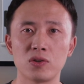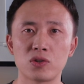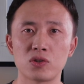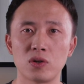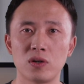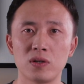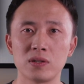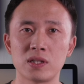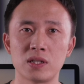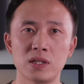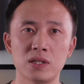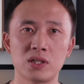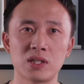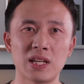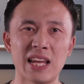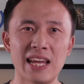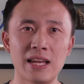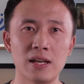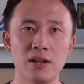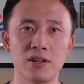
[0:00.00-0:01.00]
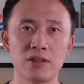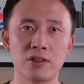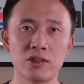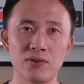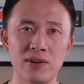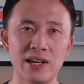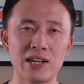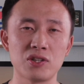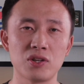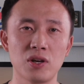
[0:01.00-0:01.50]
sources hit the
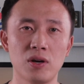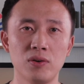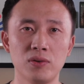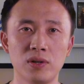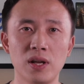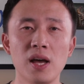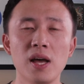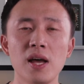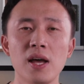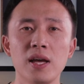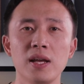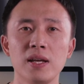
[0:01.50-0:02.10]
threshold.